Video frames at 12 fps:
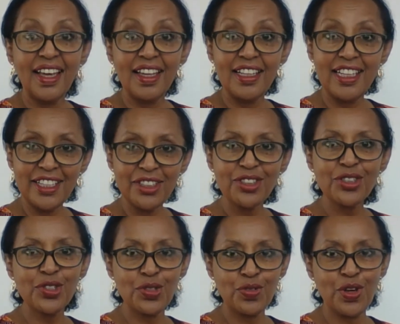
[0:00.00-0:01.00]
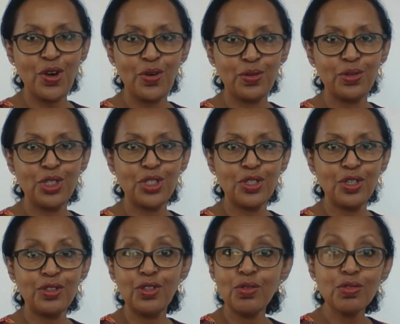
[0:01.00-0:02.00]
Leaders who coach
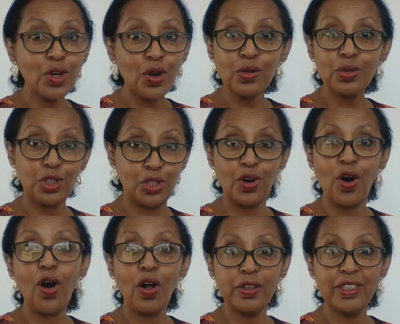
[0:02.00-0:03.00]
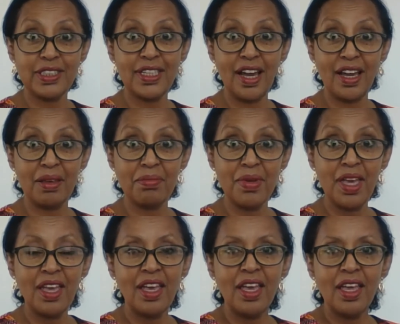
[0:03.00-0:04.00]
don't coach all the time.
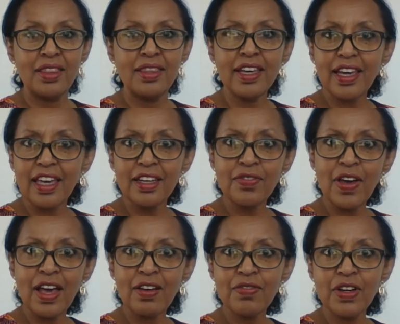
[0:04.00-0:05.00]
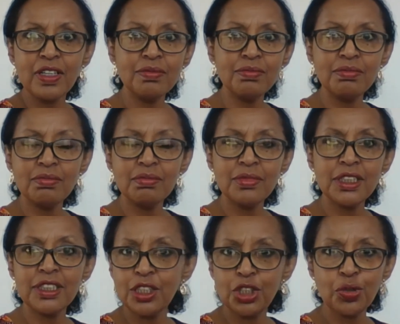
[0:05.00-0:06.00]
They kind of have a
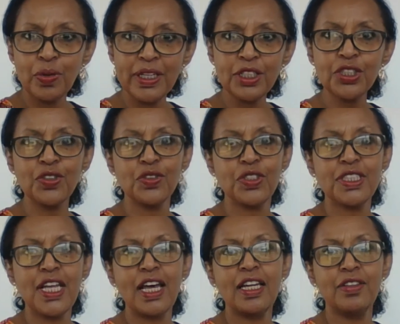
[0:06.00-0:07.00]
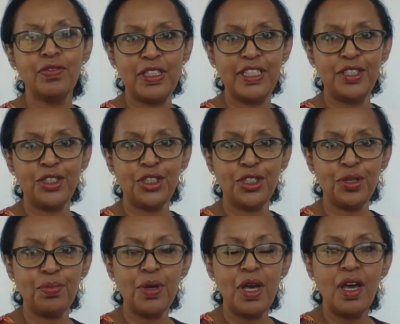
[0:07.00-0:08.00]
situational style of
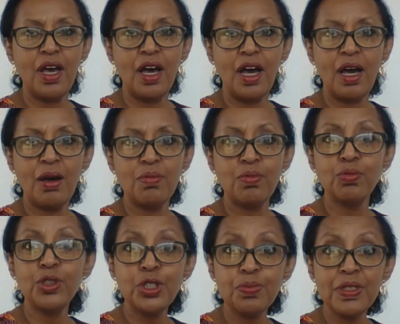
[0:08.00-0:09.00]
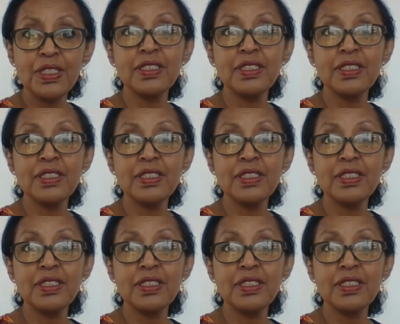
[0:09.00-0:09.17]
leadership, which means